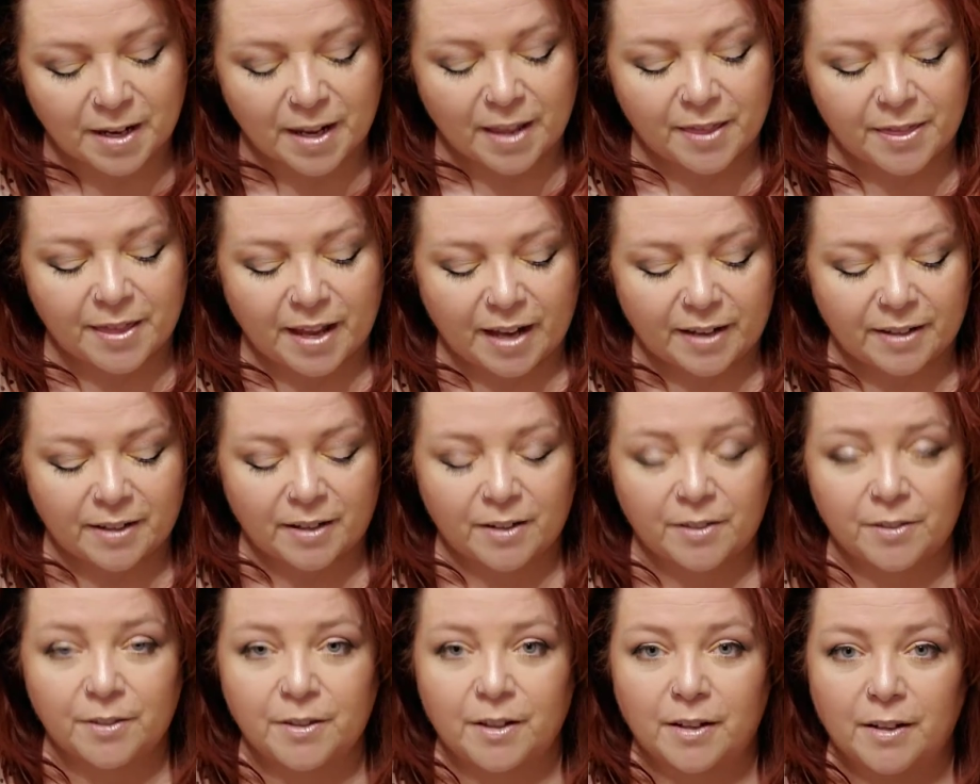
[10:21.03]
that
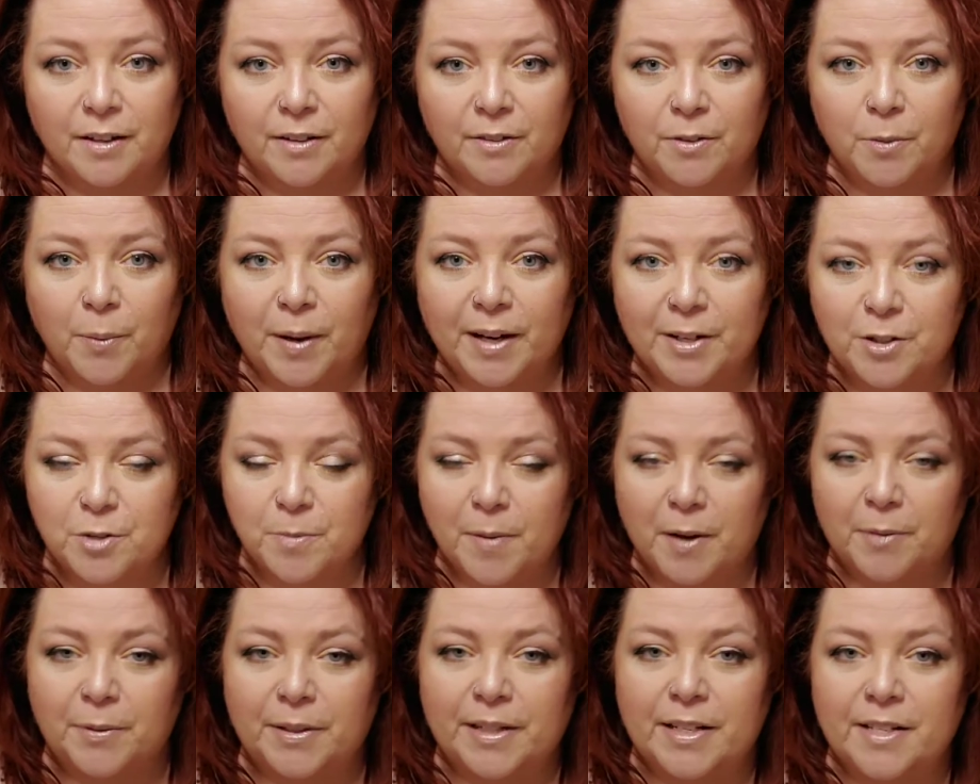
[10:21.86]
the way I do my
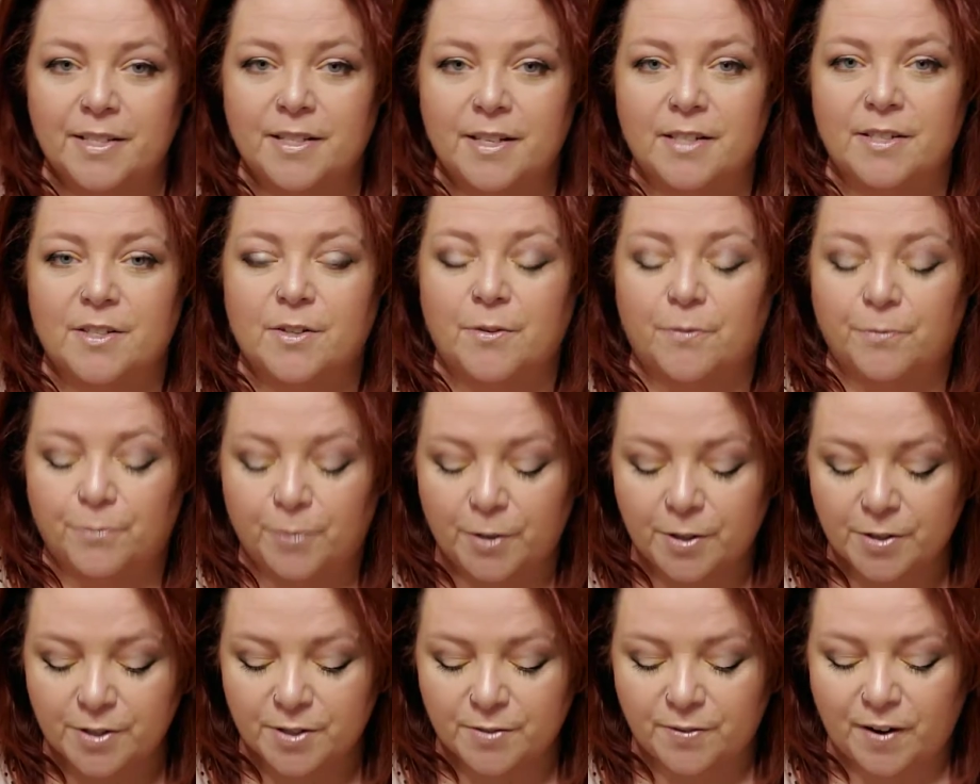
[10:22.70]
readings is the
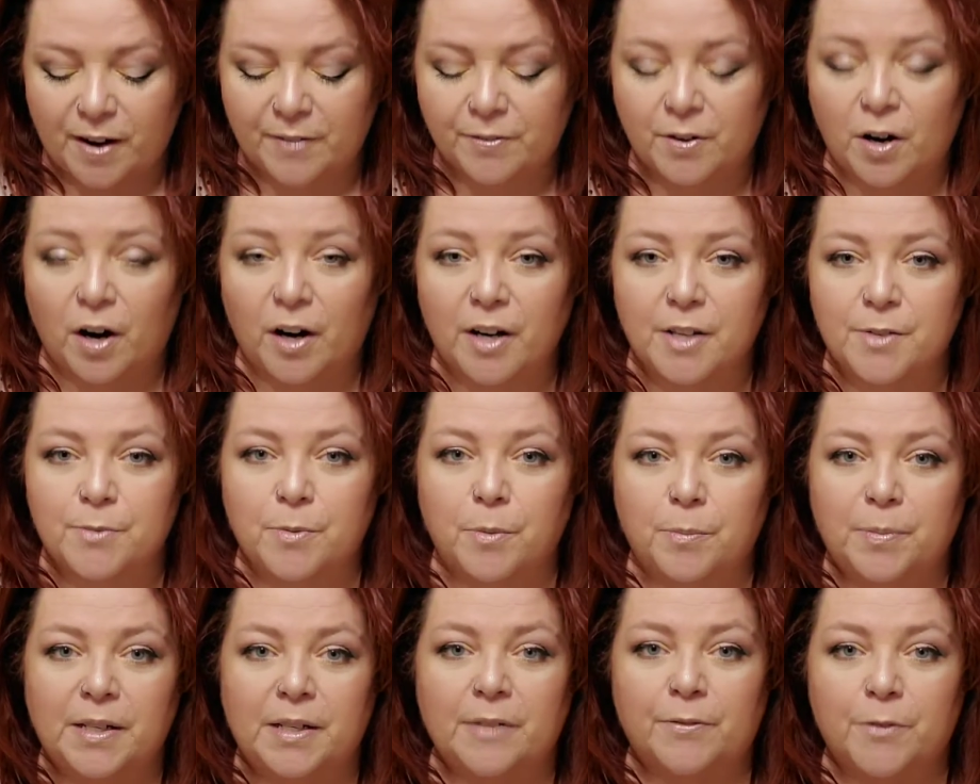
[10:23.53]
first 5 cards will
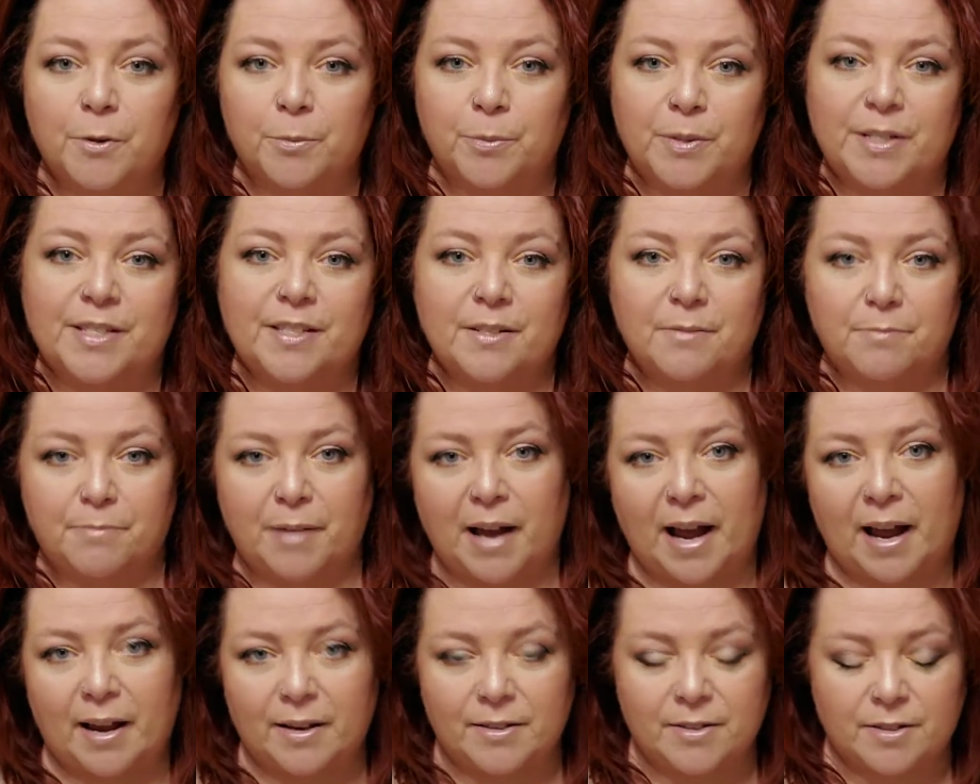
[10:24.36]
be of the recent
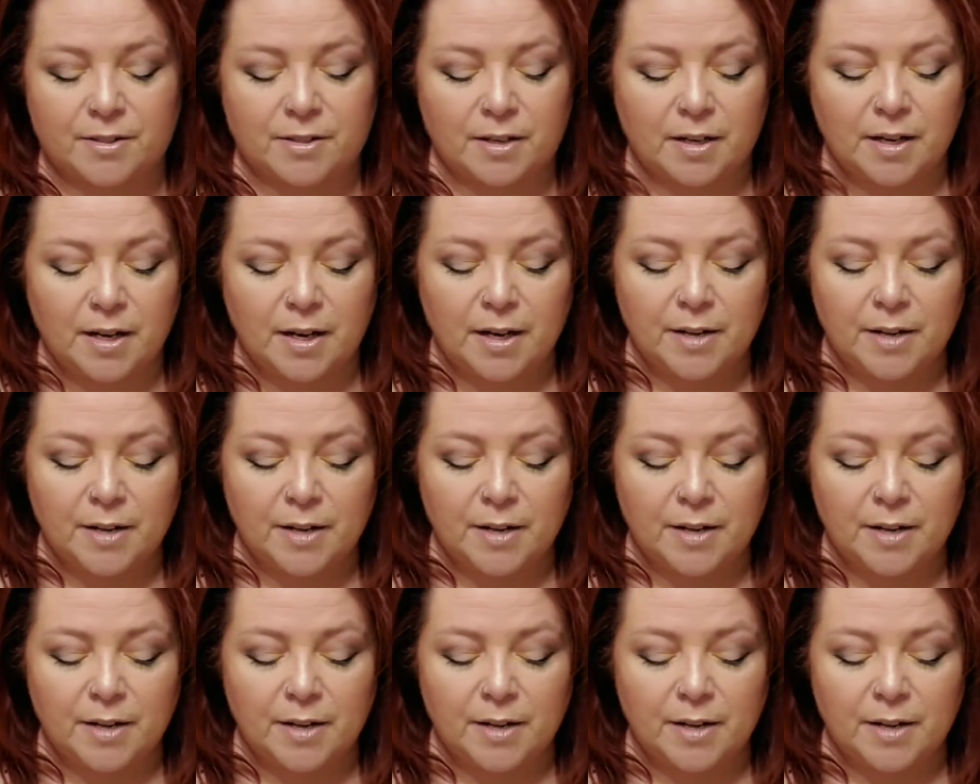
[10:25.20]
past.